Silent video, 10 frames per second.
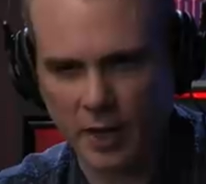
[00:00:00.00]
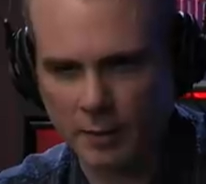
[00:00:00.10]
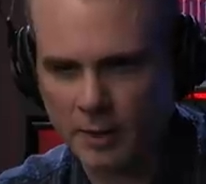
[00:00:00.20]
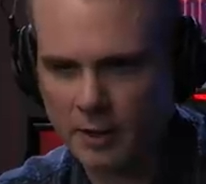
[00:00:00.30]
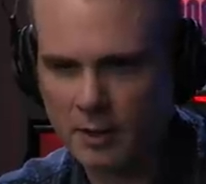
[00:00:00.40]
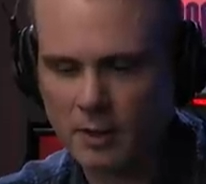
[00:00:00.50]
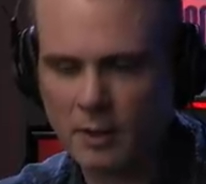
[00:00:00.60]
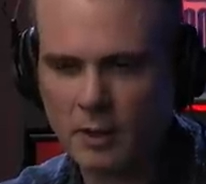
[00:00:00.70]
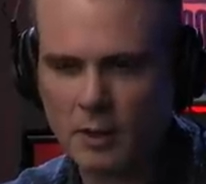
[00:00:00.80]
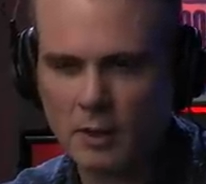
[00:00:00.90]
game. Sure.
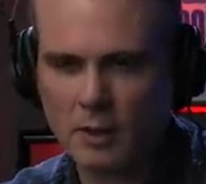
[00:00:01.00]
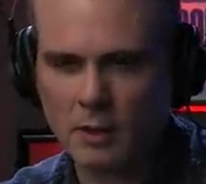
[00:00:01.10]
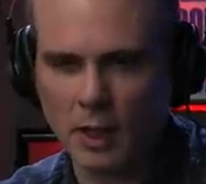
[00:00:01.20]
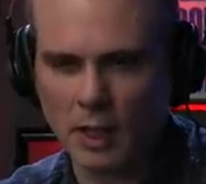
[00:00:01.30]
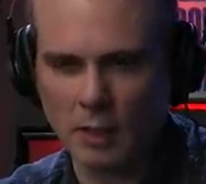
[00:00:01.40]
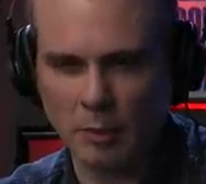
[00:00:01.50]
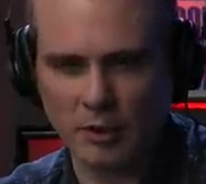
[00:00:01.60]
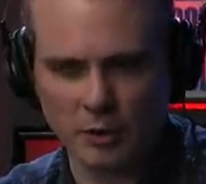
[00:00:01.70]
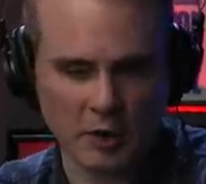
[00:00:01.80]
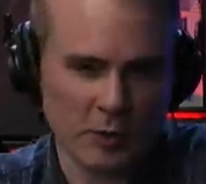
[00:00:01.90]

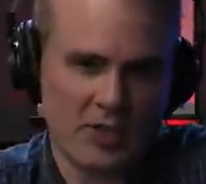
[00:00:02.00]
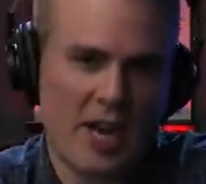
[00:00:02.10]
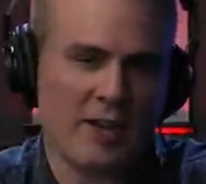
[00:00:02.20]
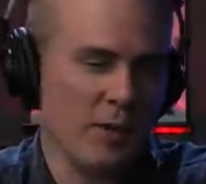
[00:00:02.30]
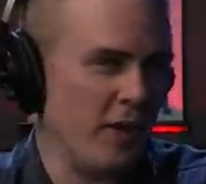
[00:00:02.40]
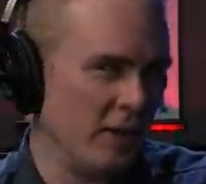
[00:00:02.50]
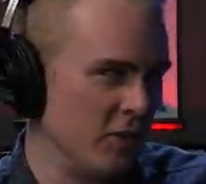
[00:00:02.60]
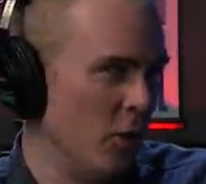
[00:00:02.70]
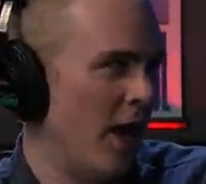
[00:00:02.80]
Because you can only stack your thing so